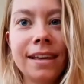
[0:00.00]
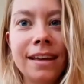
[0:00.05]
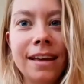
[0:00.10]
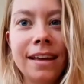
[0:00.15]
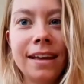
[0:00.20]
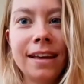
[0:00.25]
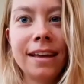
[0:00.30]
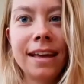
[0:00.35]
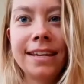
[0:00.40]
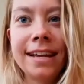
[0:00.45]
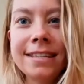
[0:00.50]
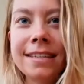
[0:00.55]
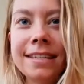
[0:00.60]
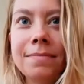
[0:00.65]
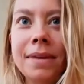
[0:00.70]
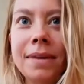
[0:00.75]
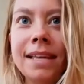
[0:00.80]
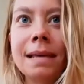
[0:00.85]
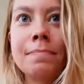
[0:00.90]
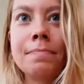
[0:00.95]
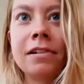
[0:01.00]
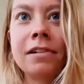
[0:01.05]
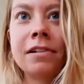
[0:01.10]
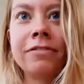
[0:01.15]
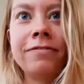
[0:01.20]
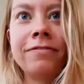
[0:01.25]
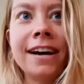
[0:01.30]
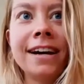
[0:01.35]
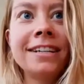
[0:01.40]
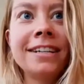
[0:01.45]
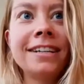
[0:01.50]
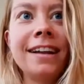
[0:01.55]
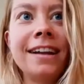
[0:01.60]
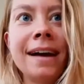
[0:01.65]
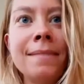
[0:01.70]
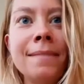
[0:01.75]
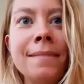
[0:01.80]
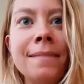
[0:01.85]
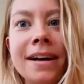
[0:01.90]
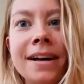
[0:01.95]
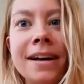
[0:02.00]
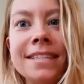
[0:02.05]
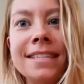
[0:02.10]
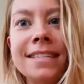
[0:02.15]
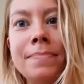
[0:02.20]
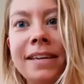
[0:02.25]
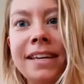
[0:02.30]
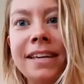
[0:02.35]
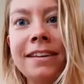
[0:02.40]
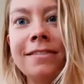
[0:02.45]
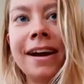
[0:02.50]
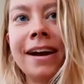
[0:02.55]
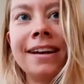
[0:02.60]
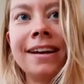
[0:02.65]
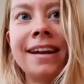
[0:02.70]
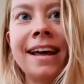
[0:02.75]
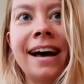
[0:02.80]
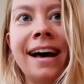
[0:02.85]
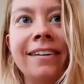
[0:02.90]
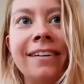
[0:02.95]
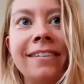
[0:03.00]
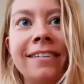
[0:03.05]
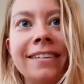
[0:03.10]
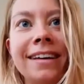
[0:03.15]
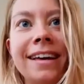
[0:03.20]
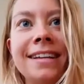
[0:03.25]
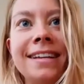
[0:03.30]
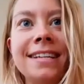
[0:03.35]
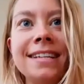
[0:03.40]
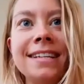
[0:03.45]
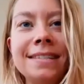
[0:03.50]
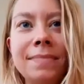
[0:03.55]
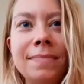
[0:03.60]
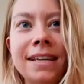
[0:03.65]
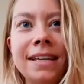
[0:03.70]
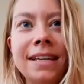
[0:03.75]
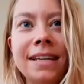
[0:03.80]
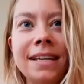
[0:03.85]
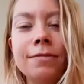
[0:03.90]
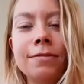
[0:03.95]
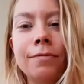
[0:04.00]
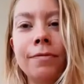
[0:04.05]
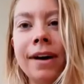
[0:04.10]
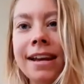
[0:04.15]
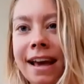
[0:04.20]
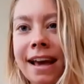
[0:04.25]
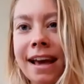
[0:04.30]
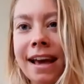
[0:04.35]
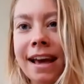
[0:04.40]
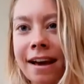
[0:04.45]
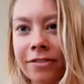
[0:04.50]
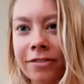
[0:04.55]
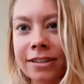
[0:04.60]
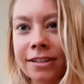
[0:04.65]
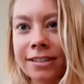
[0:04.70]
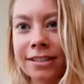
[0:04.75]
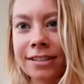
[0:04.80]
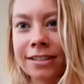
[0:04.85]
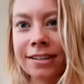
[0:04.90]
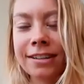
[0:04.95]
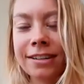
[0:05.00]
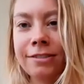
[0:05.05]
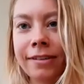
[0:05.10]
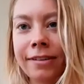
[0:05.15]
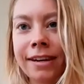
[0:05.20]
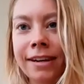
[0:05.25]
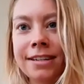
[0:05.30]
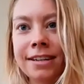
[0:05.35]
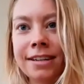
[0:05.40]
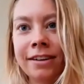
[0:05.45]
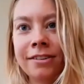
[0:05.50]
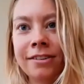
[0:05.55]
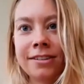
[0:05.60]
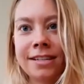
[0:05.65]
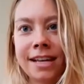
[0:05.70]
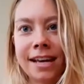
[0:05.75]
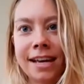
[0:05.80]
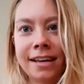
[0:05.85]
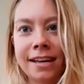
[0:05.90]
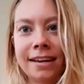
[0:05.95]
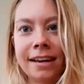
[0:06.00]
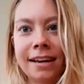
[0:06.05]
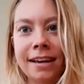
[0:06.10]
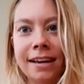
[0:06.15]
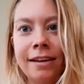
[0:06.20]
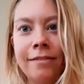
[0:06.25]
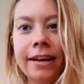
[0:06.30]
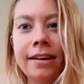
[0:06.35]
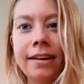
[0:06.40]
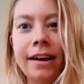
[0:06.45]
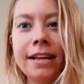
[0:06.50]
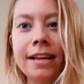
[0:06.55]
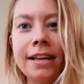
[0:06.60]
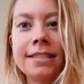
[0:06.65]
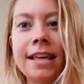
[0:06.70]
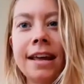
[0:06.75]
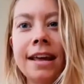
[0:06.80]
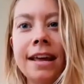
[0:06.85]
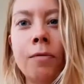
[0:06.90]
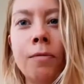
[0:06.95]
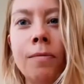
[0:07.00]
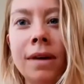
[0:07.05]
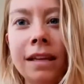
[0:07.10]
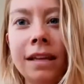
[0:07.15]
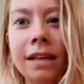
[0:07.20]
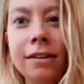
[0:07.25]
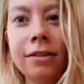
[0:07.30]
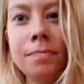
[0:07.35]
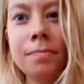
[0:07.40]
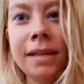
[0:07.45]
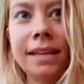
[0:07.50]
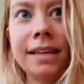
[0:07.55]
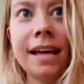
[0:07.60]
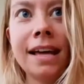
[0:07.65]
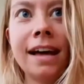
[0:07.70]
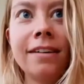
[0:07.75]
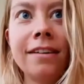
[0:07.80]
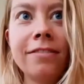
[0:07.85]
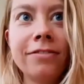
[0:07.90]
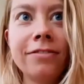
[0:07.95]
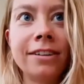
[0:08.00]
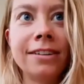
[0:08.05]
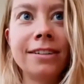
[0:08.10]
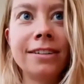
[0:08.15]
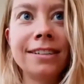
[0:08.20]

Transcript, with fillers: It doesn't mean the perfection I must be right now. It just means what effort do I need to undertake and recognize that it will be effort.